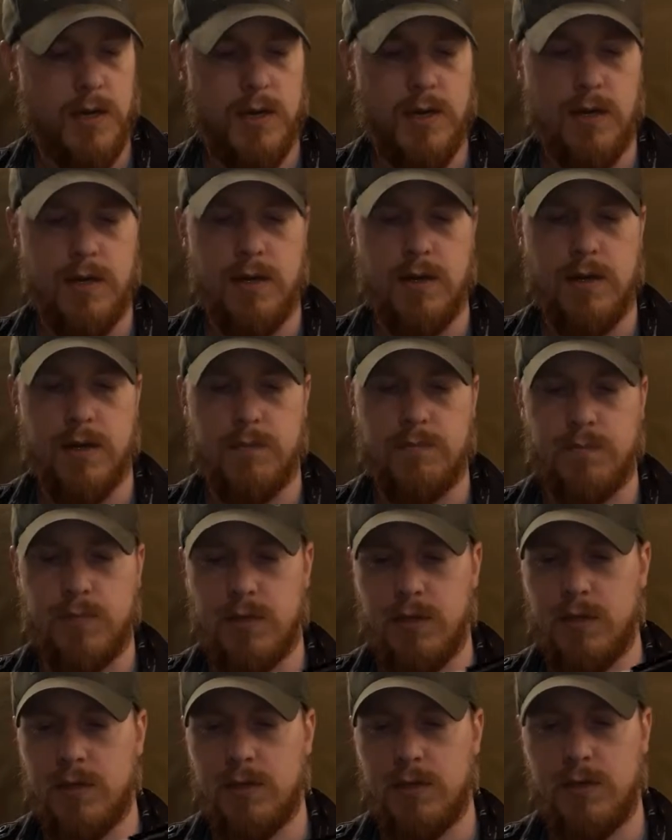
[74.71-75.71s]
and I
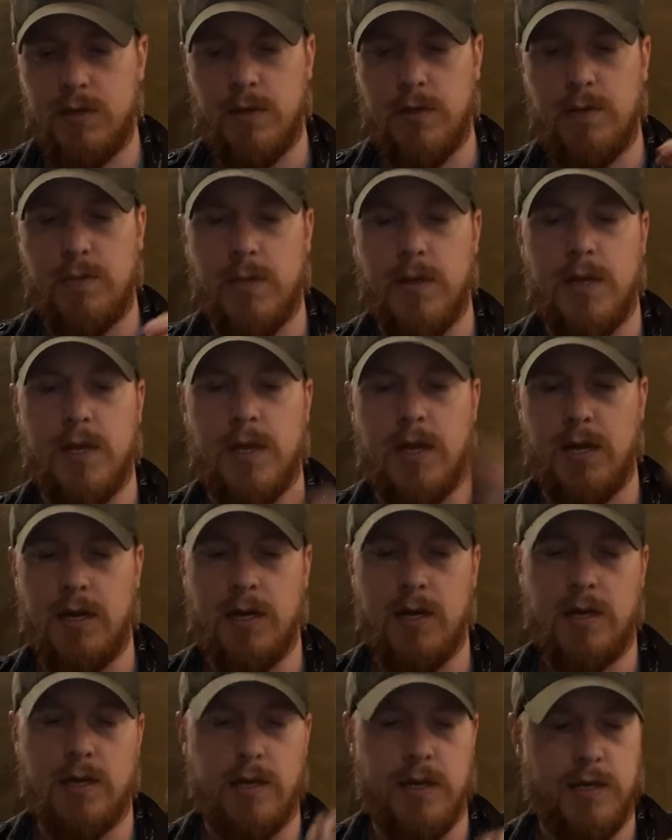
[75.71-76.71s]
sold it to him, and then
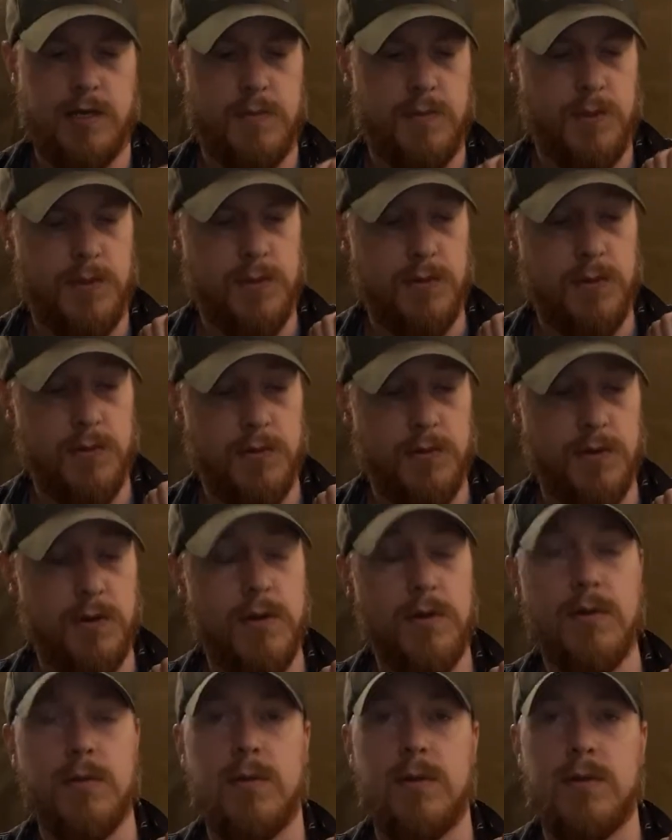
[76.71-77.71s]
he asked me to order
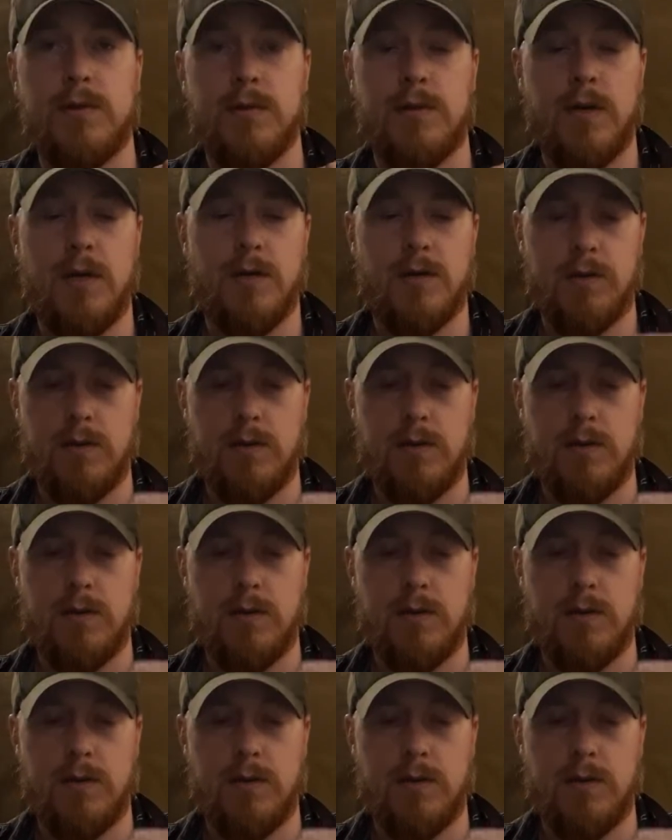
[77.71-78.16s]
another one as well.